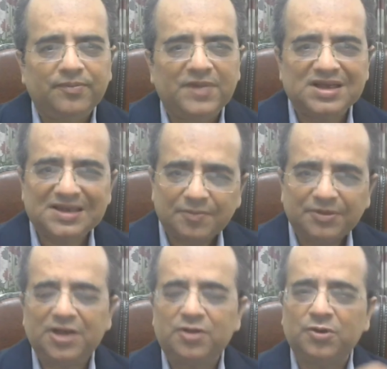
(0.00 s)

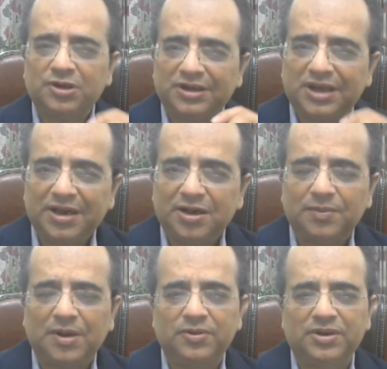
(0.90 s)
Something to think
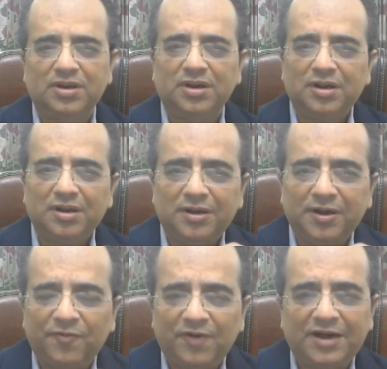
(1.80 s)
about,
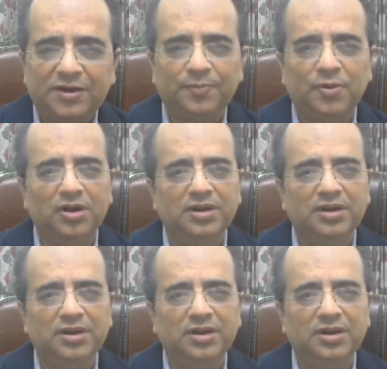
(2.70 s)
reflect upon.